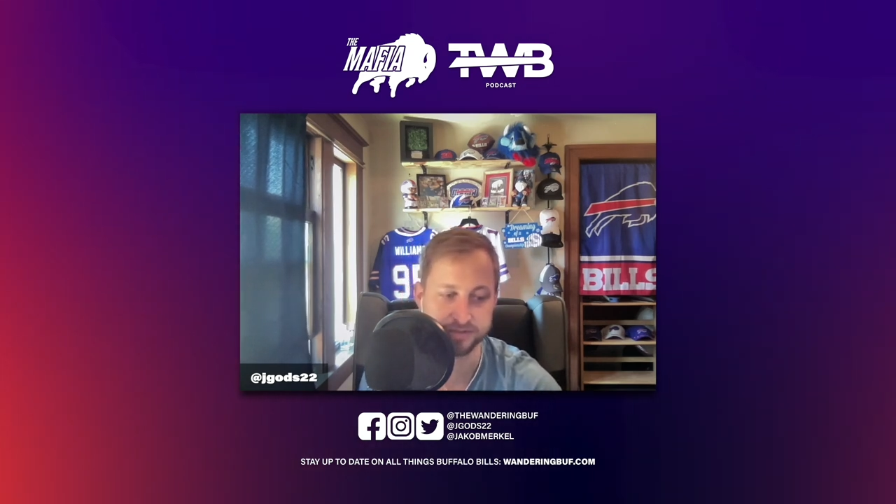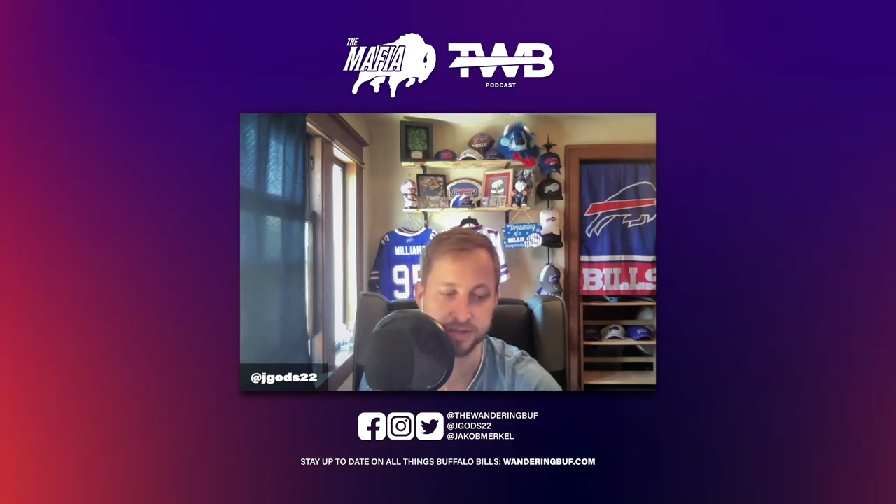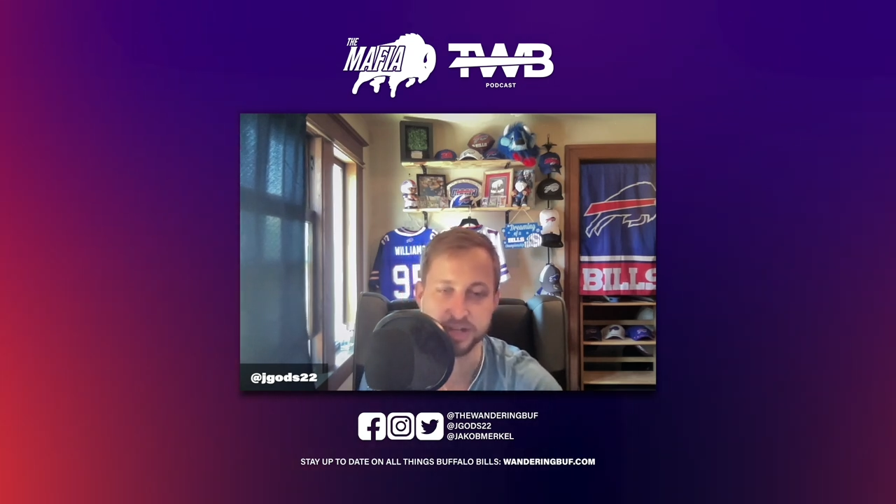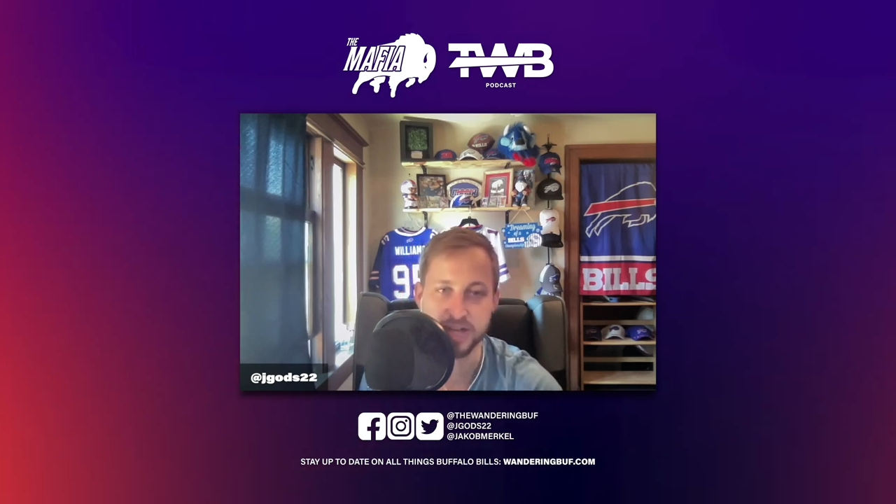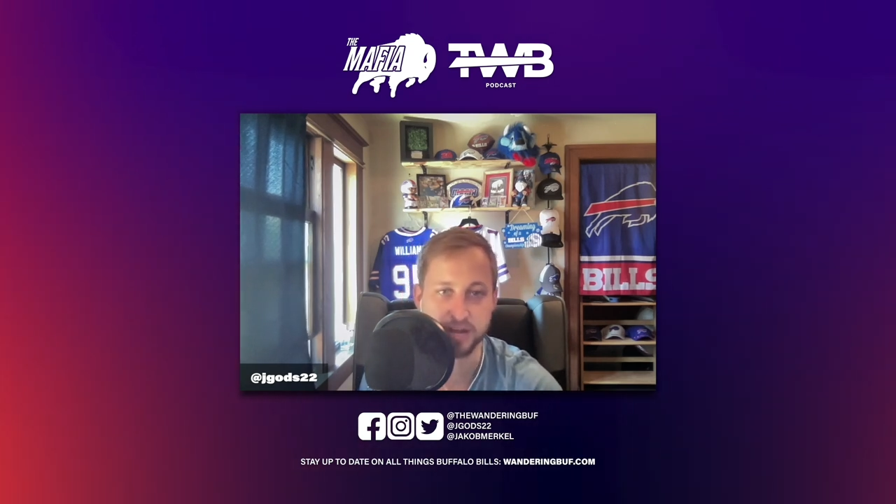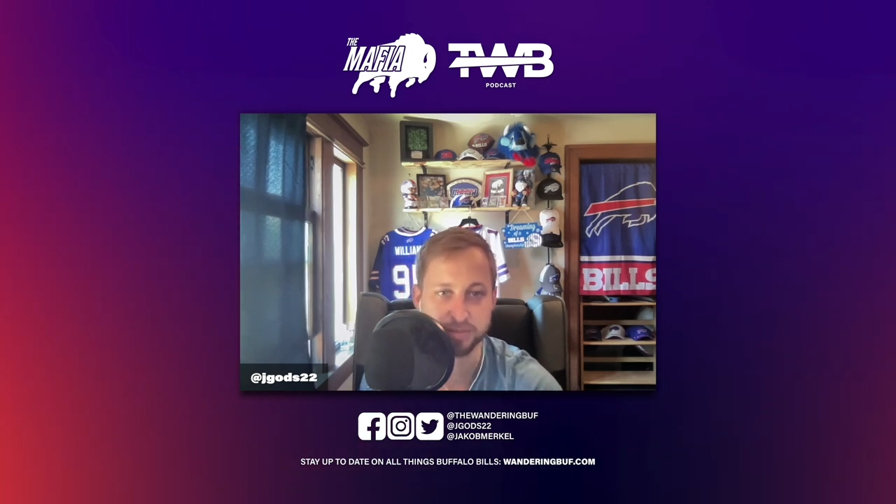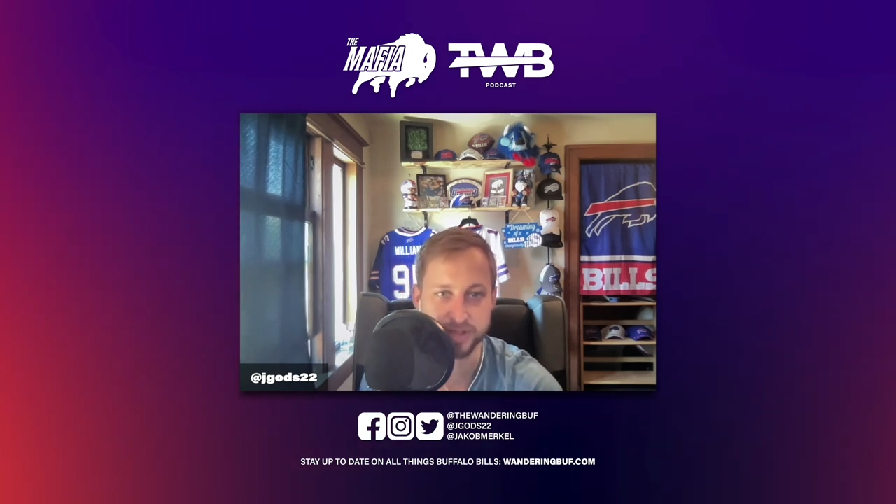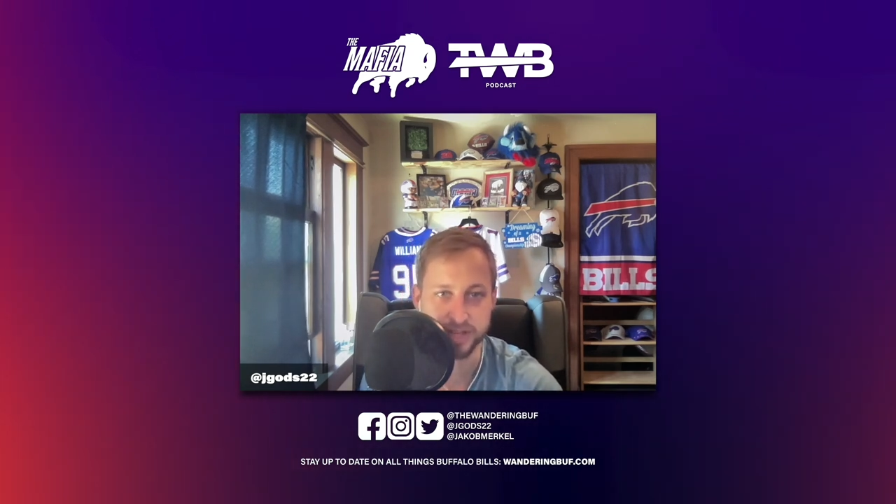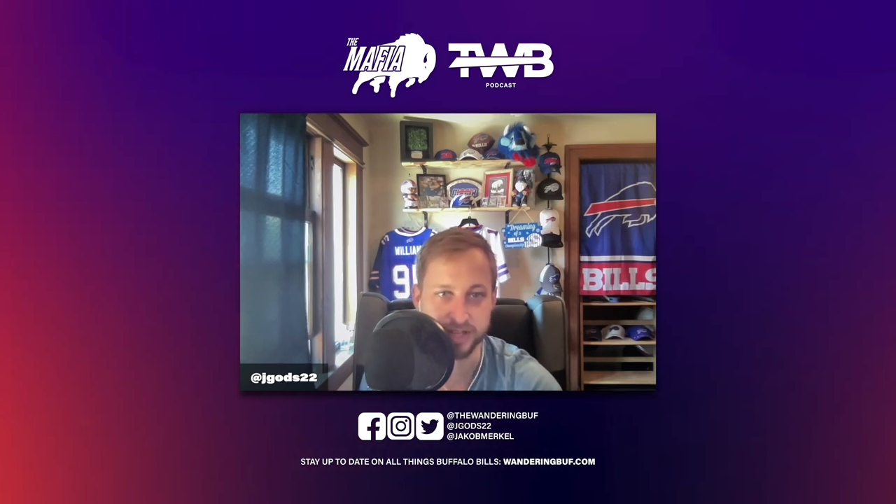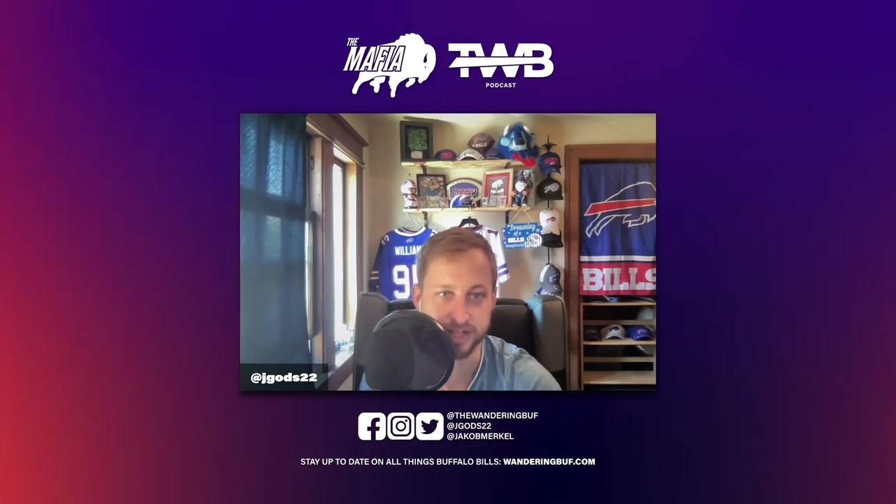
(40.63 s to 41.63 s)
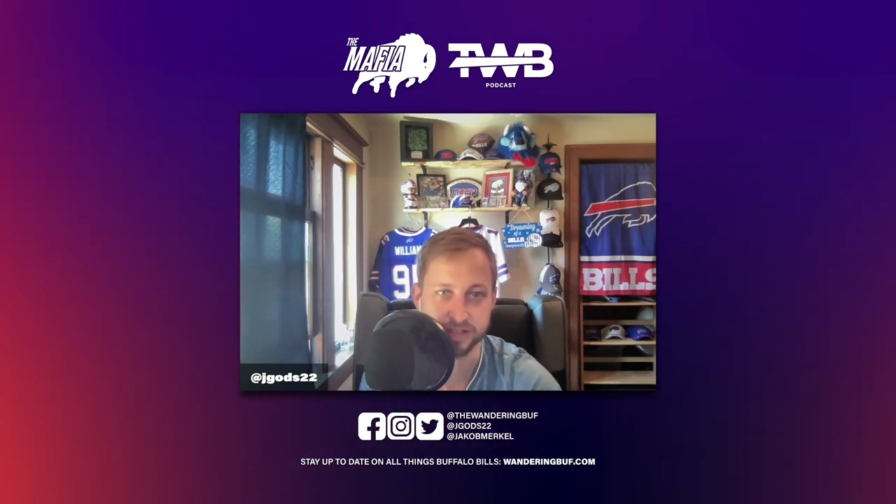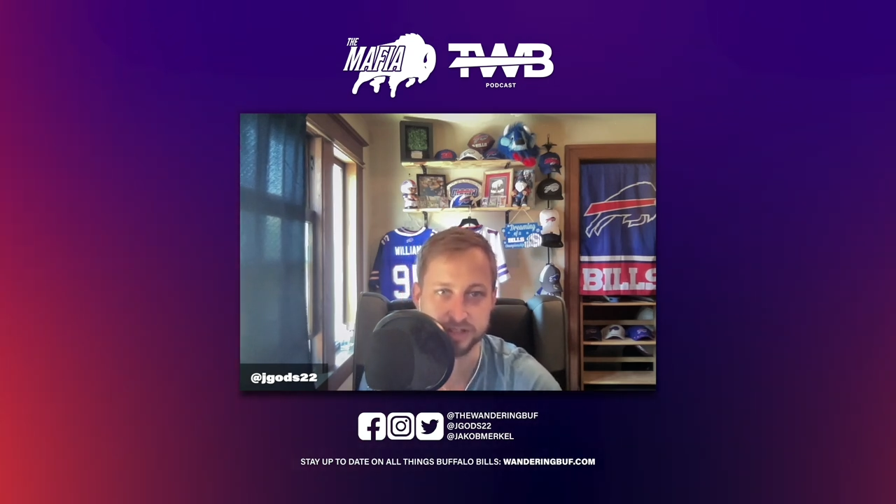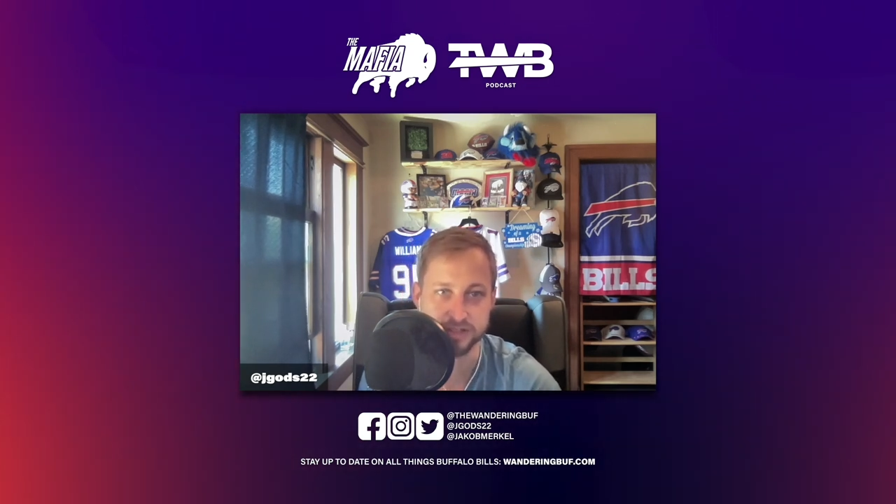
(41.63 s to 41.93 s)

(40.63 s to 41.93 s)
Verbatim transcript: very complicated.